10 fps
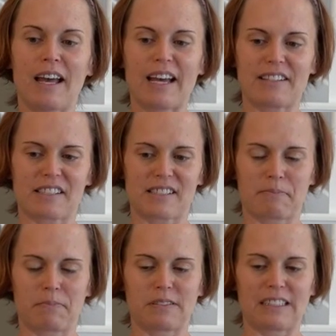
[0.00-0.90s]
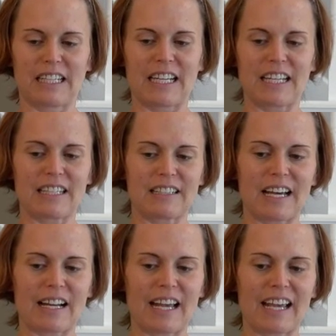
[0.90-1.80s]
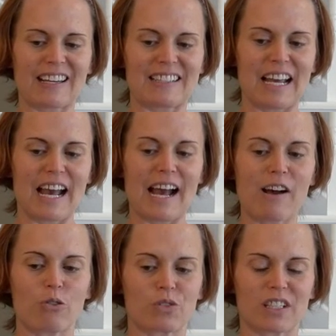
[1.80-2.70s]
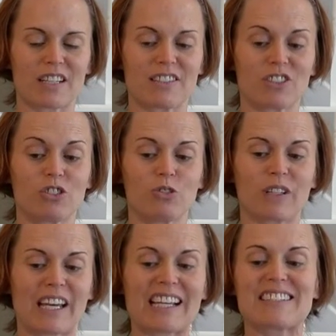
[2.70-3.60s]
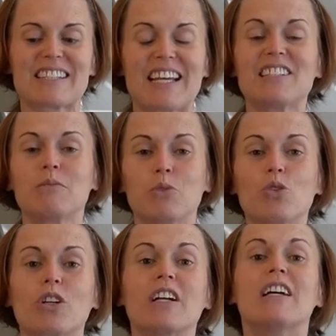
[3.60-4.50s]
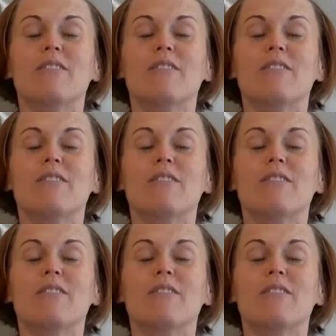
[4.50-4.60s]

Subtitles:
and splay that hand out until you can't anymore.